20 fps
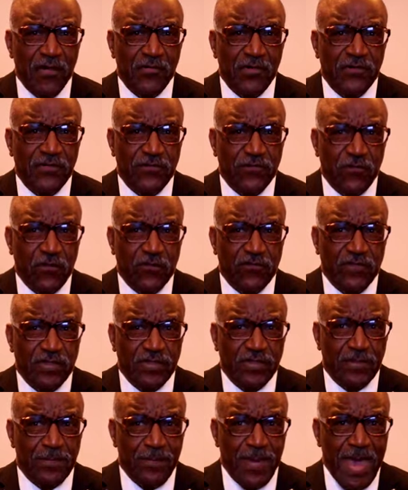I would
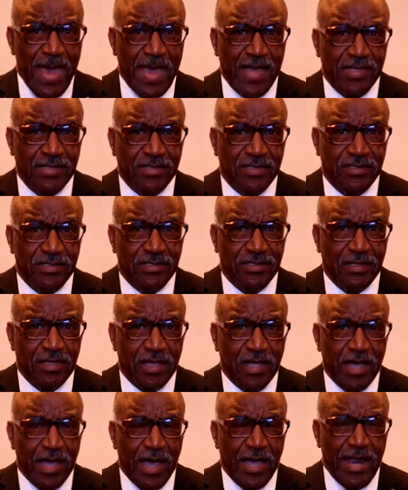forfeit the match.
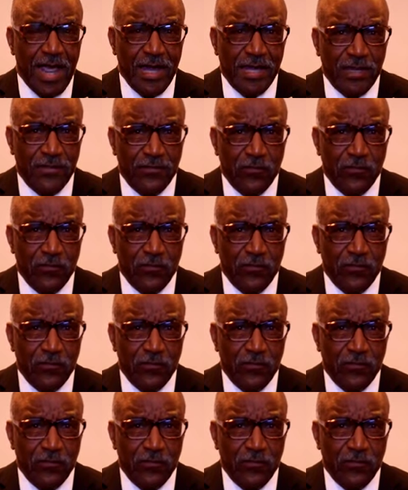And yeah.